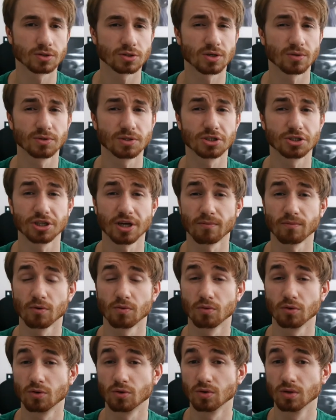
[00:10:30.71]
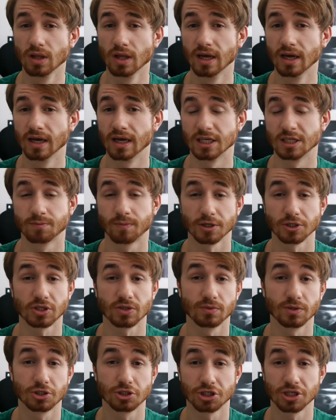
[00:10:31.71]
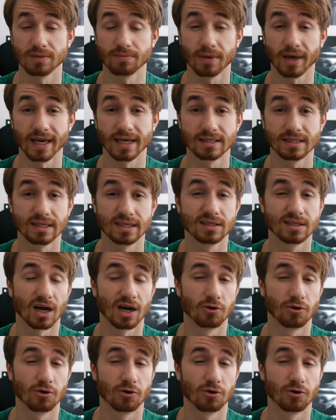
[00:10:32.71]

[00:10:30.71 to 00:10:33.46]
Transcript: So as a general rule, especially with cheap cases,